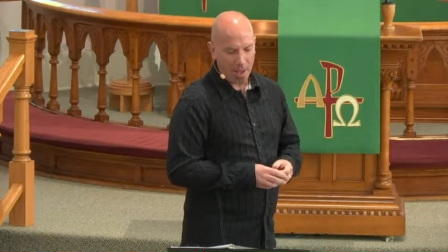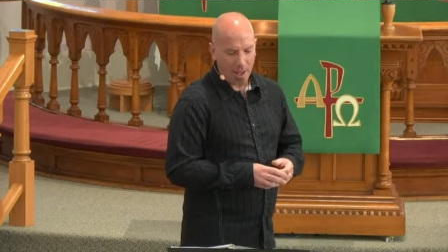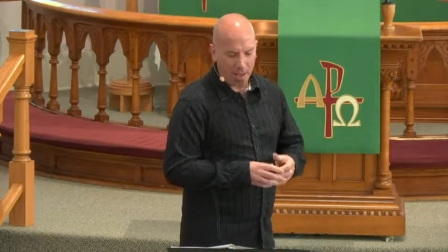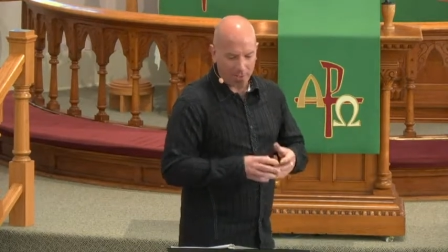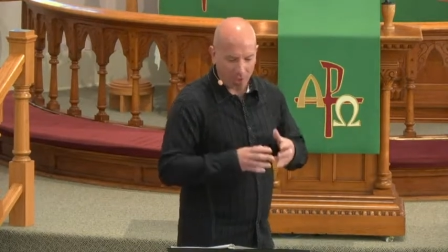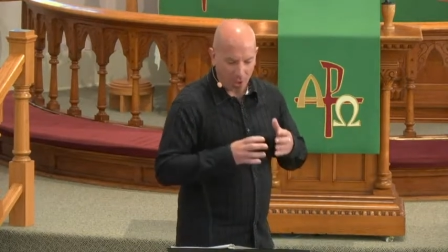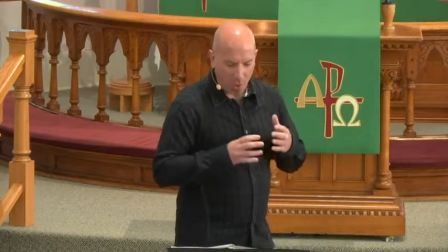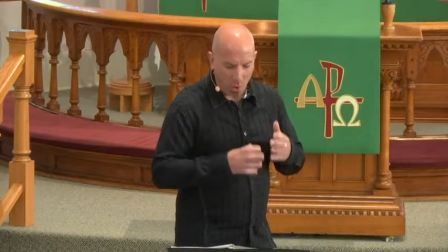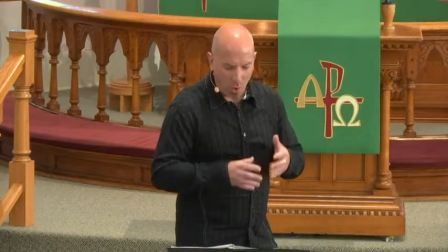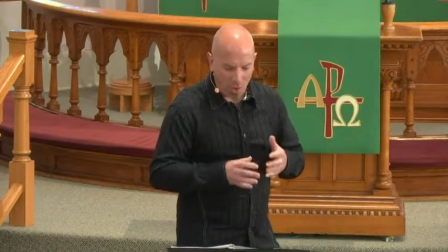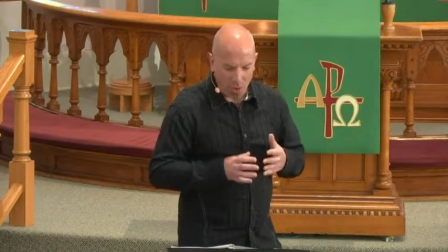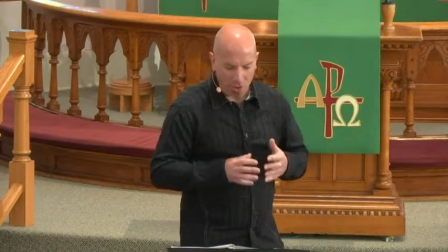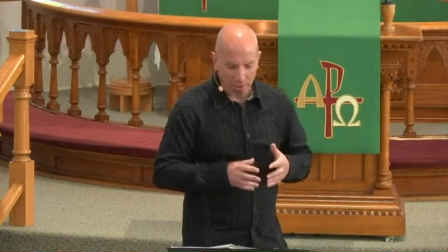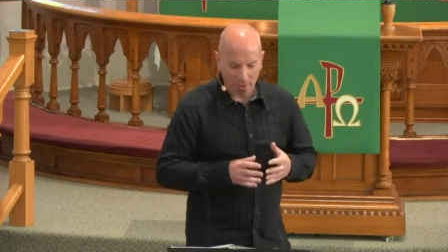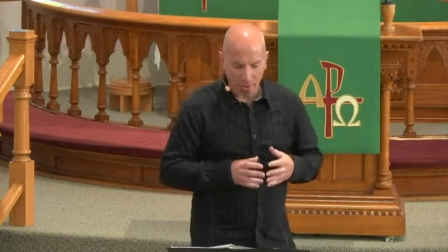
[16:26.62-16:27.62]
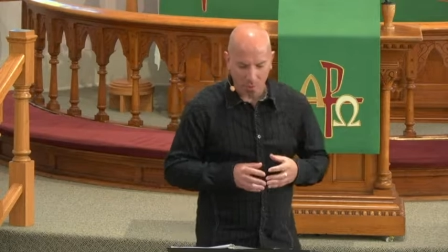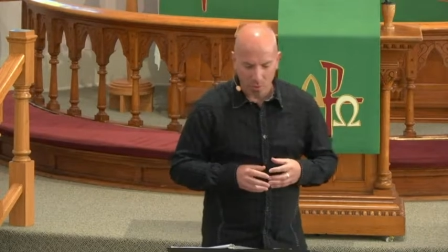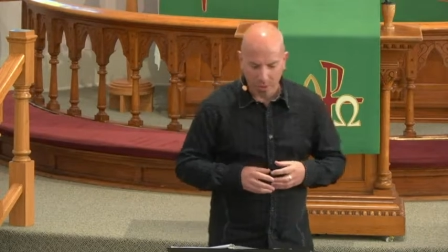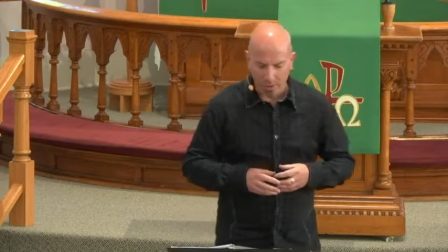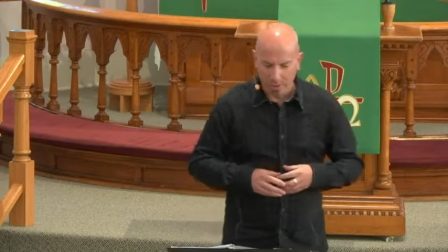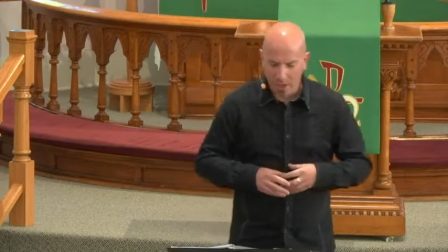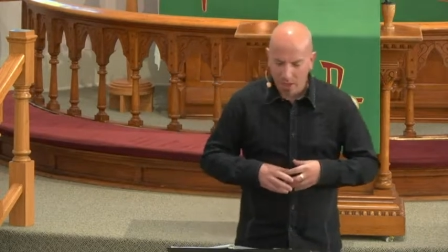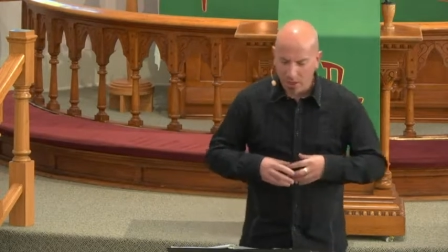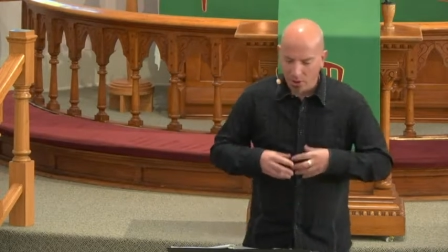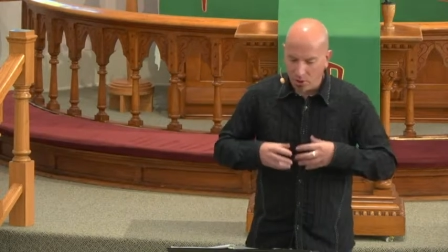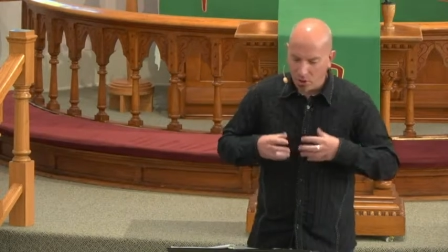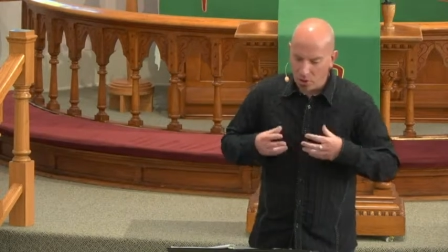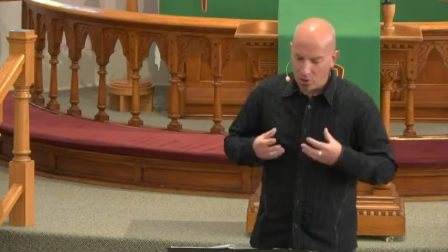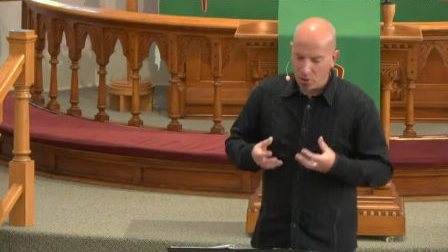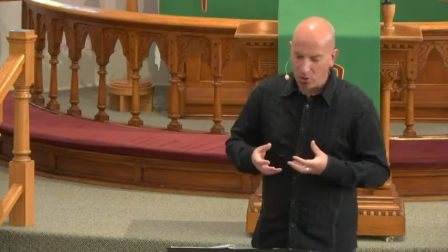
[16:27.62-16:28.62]
It's a question that we can
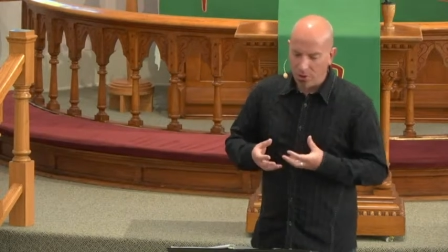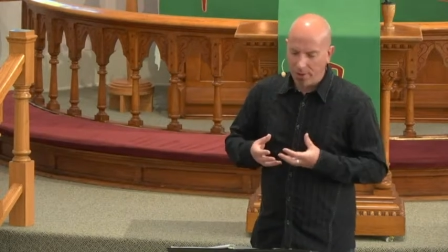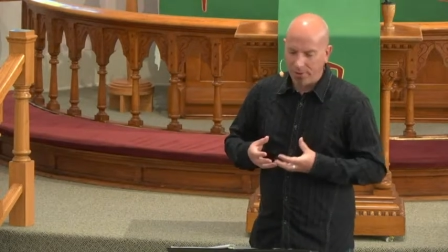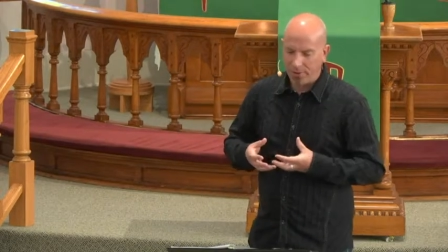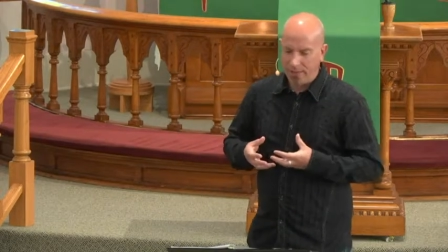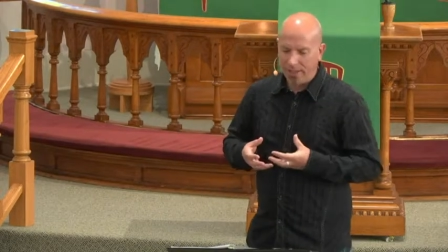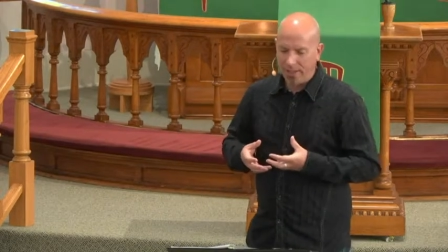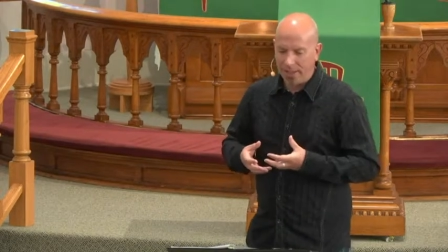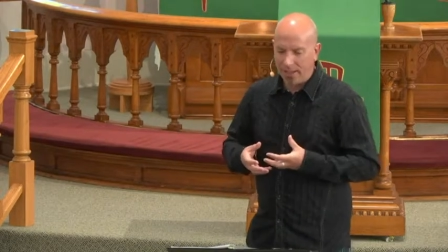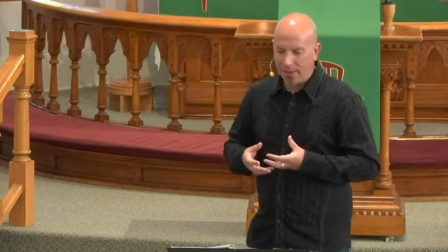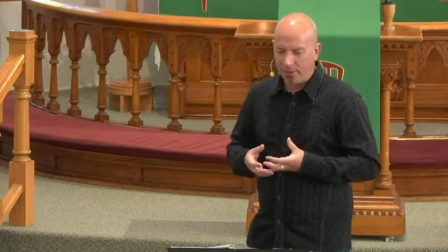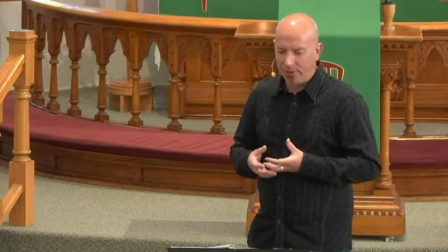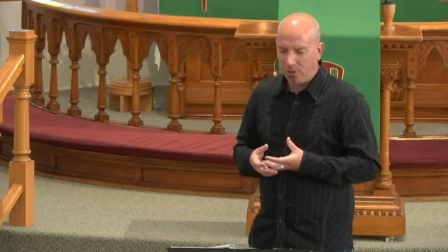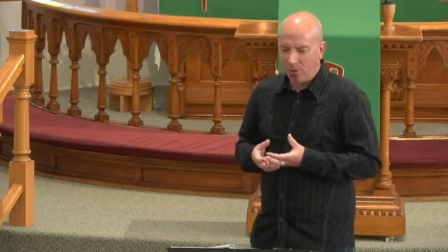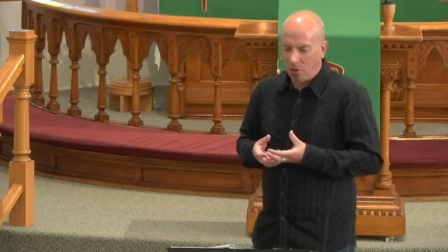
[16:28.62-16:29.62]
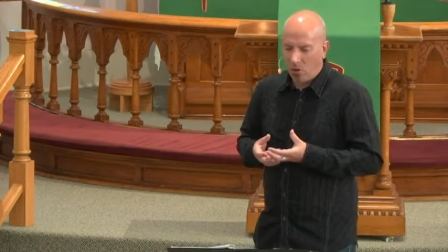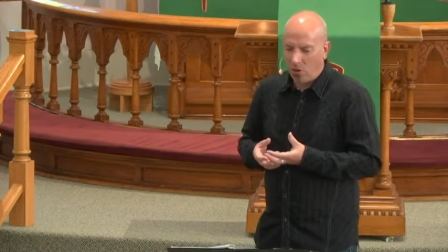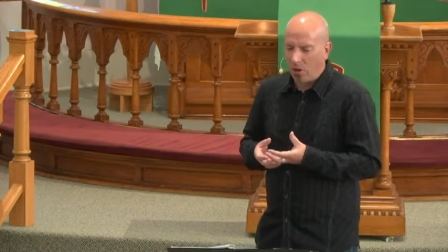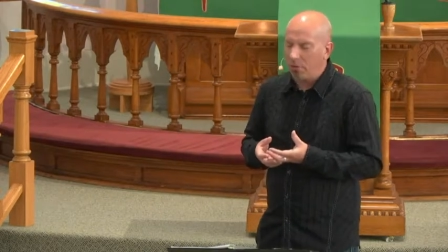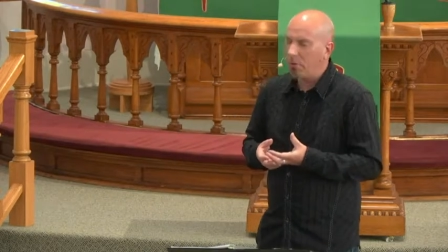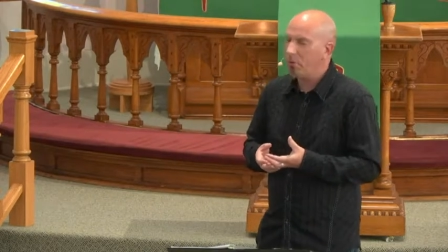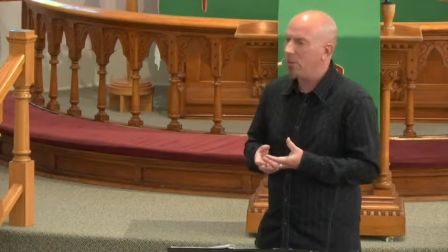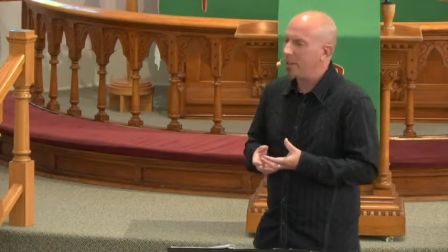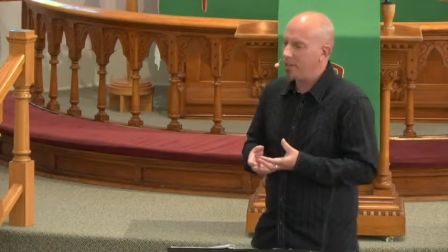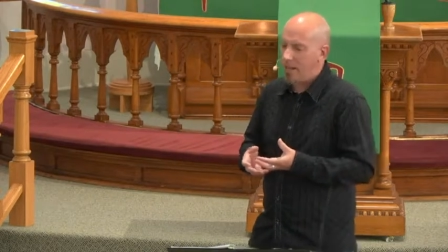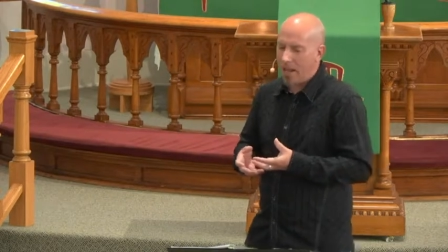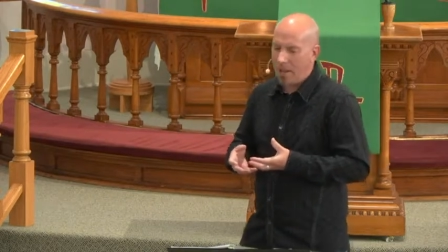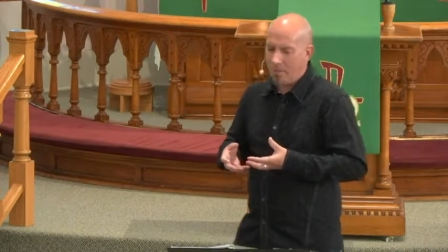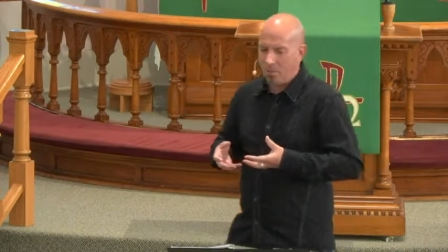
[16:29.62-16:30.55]
nurture us and get us along through the day,